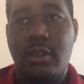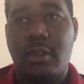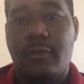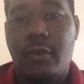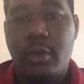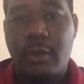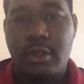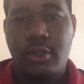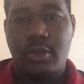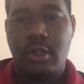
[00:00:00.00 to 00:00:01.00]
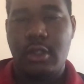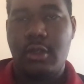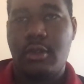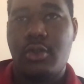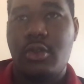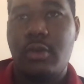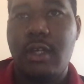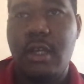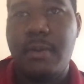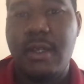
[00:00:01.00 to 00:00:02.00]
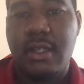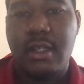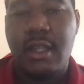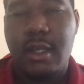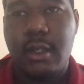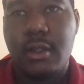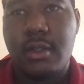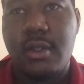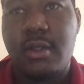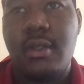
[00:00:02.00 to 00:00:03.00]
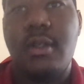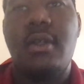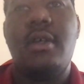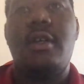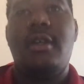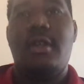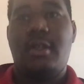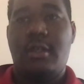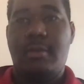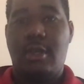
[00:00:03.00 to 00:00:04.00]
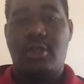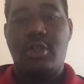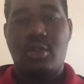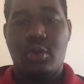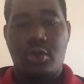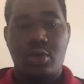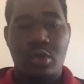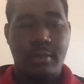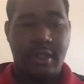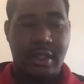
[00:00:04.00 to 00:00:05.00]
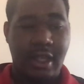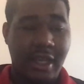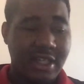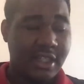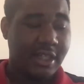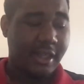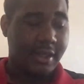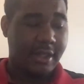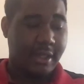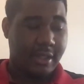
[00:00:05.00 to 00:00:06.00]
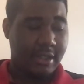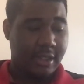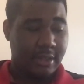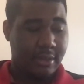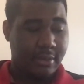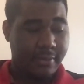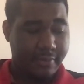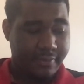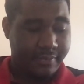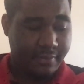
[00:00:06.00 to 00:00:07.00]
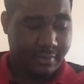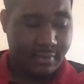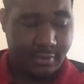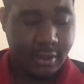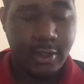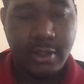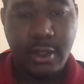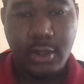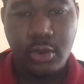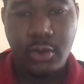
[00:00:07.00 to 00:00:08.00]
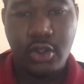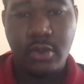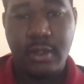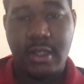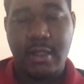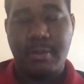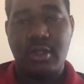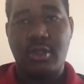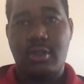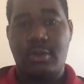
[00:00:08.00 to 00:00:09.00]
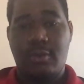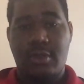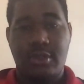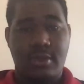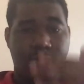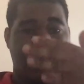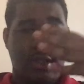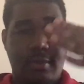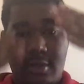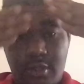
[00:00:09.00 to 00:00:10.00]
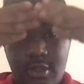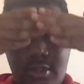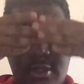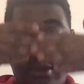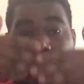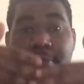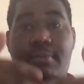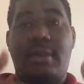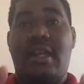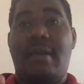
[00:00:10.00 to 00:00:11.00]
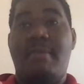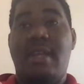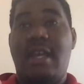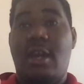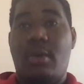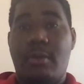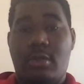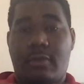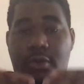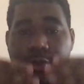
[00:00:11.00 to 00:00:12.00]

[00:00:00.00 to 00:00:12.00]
the story he appears in next. He just talks normally, and I actually like that. And Sla's costume, as I mentioned, was pretty much just like a mini helmet of a